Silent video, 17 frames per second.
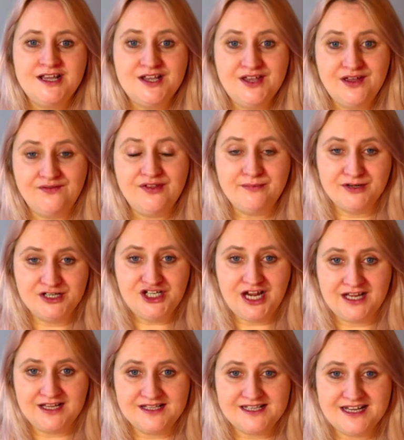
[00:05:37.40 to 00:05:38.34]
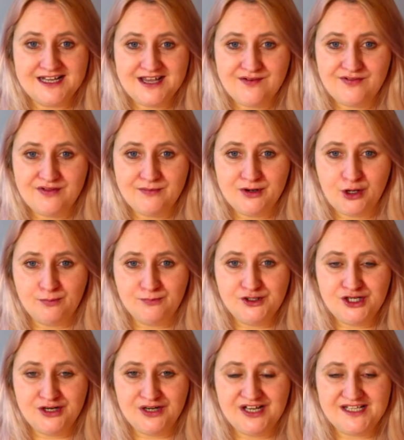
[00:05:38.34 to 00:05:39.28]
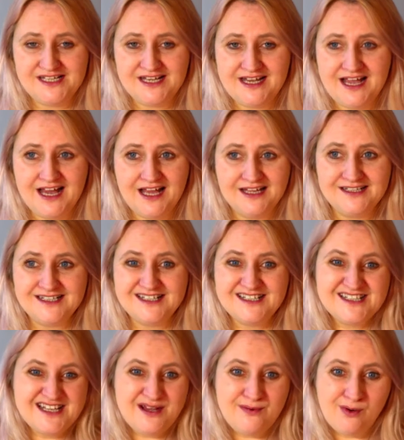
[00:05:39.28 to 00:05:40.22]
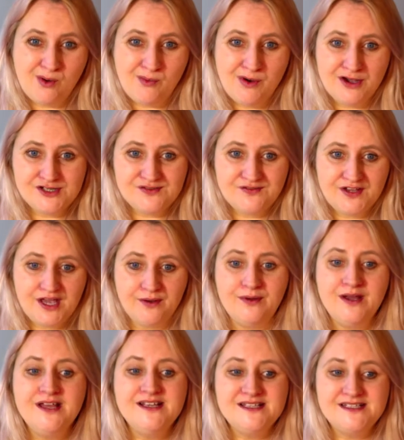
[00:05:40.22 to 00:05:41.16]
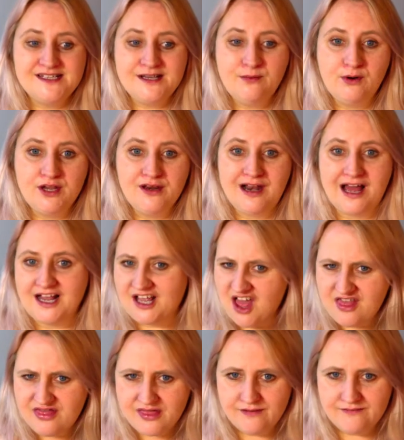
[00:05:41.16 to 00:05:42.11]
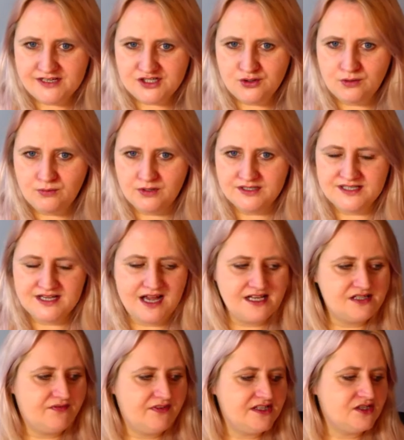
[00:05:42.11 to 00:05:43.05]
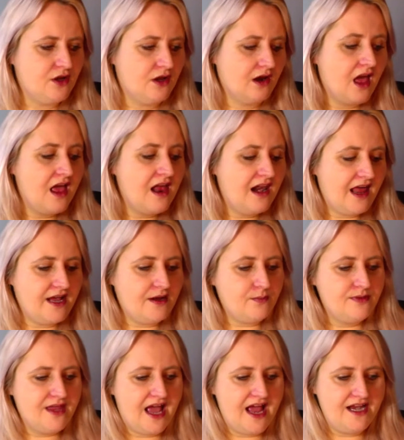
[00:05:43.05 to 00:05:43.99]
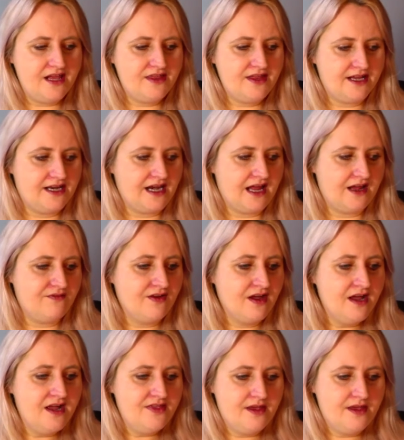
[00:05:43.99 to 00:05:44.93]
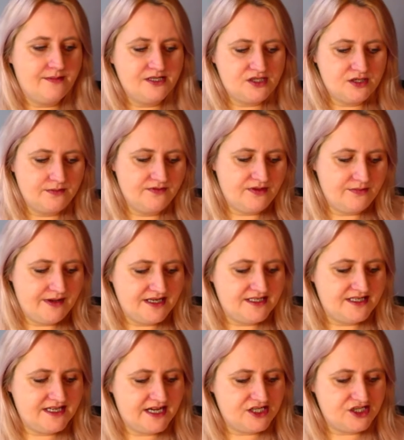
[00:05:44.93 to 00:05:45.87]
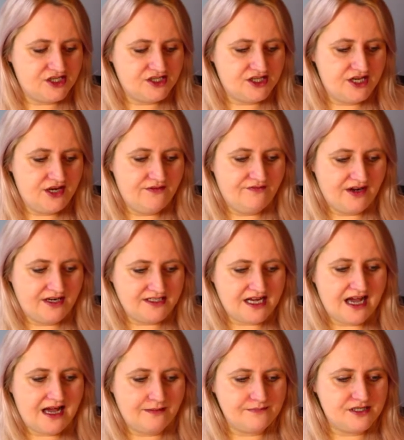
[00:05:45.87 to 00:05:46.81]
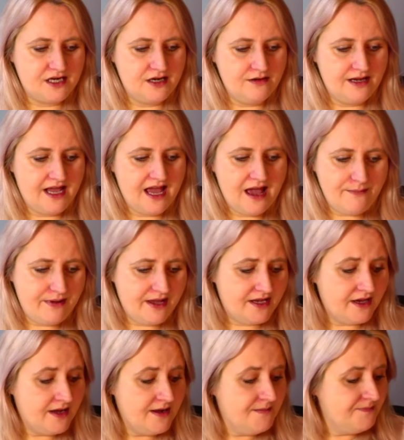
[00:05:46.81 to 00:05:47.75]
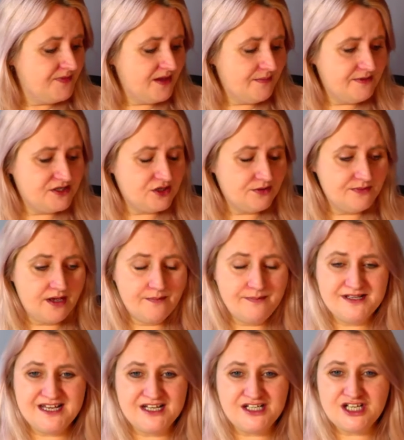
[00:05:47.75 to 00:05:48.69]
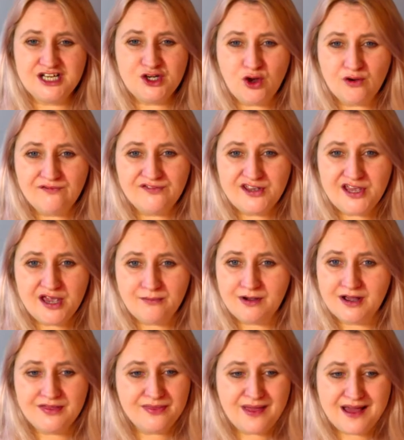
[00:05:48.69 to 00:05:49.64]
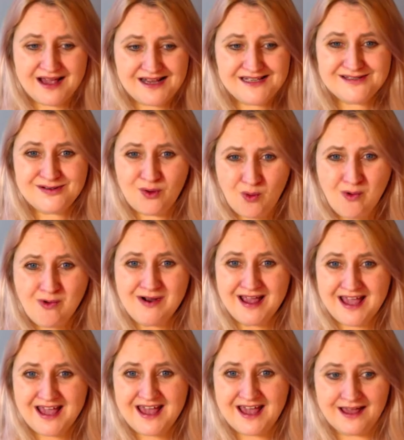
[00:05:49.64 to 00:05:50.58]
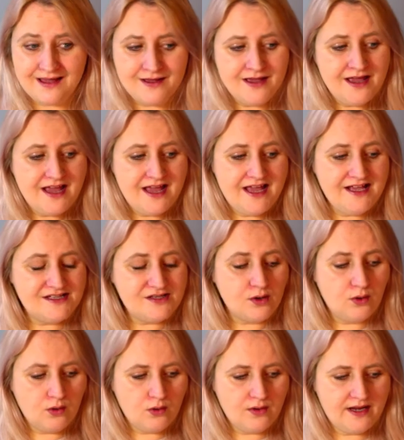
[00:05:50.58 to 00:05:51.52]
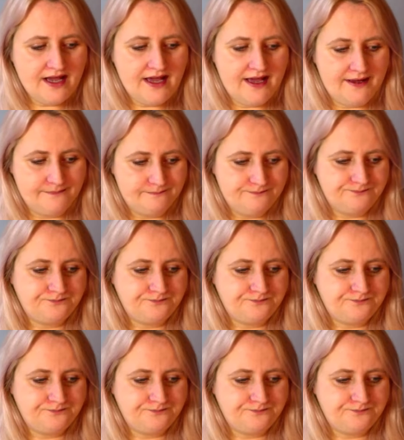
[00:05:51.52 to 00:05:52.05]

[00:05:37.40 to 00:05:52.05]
give them a chance and give them an opportunity and see what works for you, see what you like. There is no one size fits all, like with anything in life. There'll be some of the meditations that you find absolutely epic. There'll be some that are potentially not for you, and that is okay. It's okay.